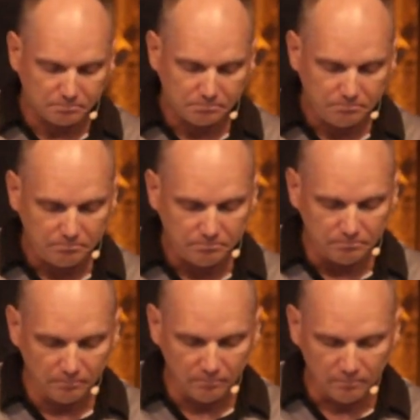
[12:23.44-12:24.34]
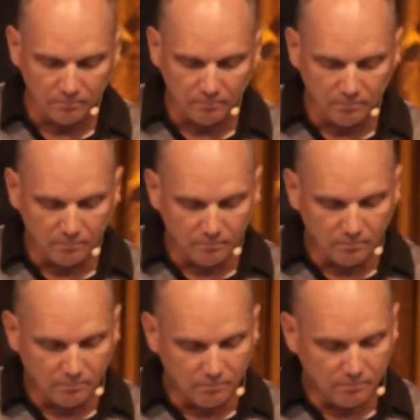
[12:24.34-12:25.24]

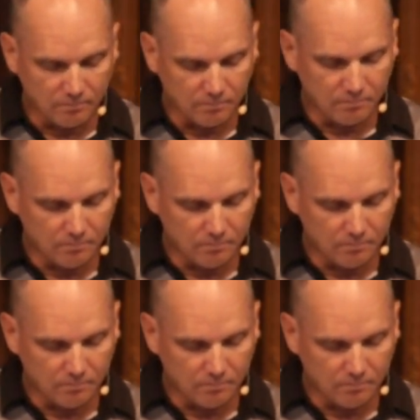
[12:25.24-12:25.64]
(silence)